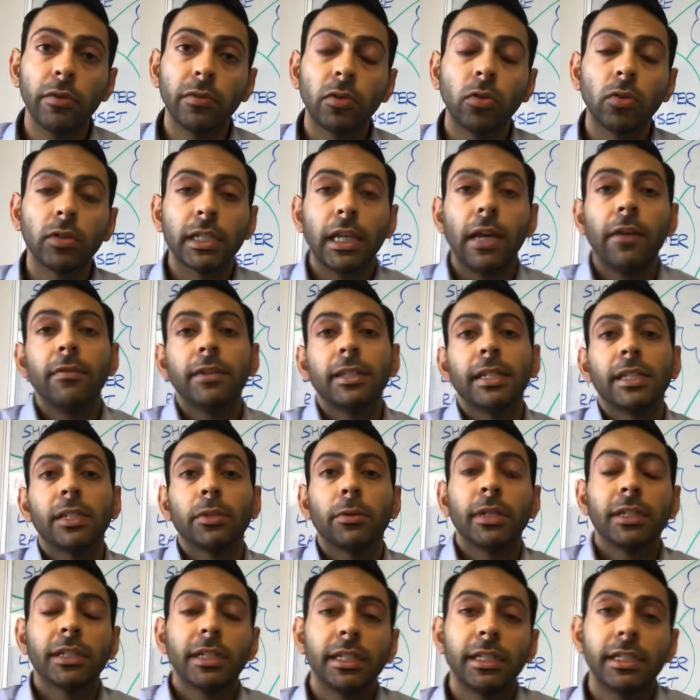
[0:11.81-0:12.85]
Of course, every
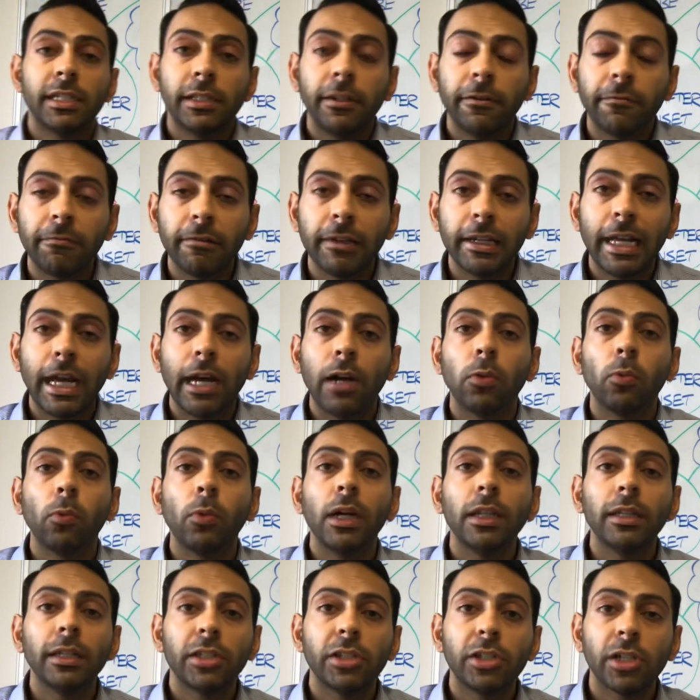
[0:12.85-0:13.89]
situation is different. How
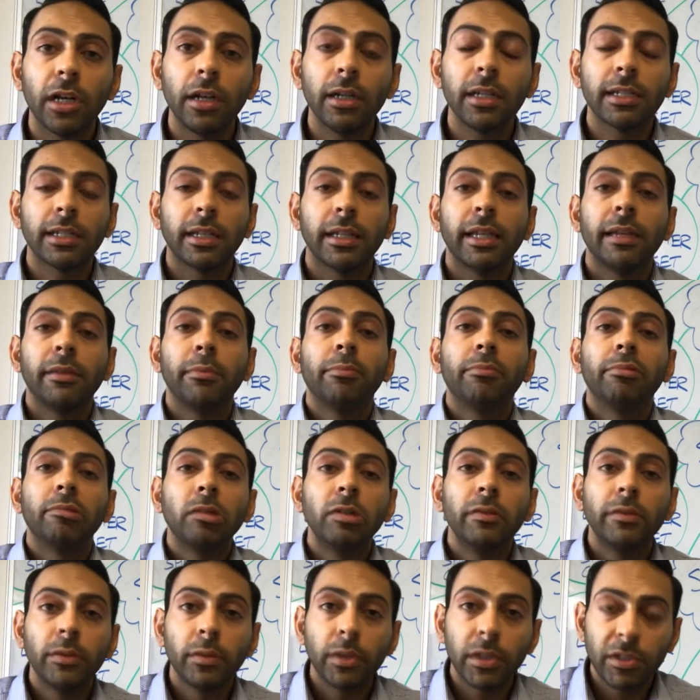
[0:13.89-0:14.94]
well the child is, are they
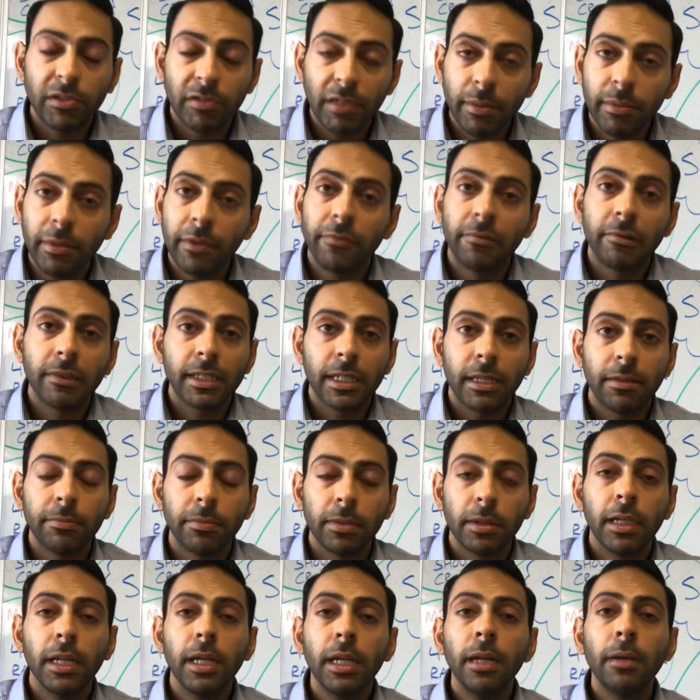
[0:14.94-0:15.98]
improving with treatment, for
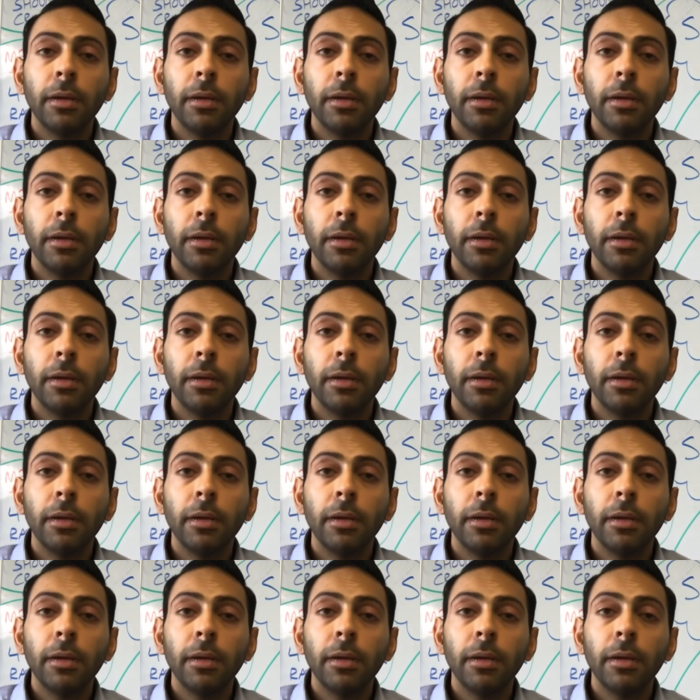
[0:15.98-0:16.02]
example?